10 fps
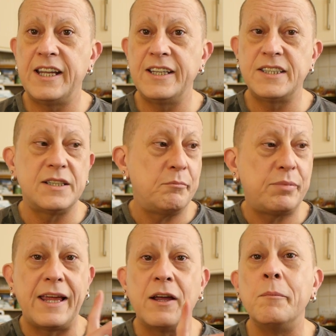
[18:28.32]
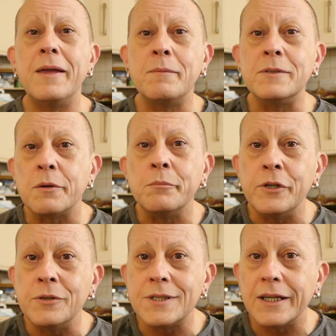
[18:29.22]
instant play on my Amazon
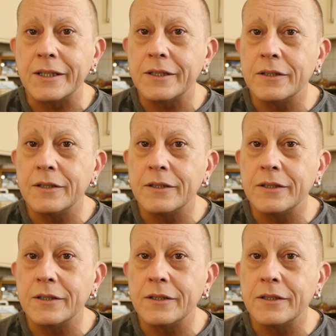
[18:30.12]
music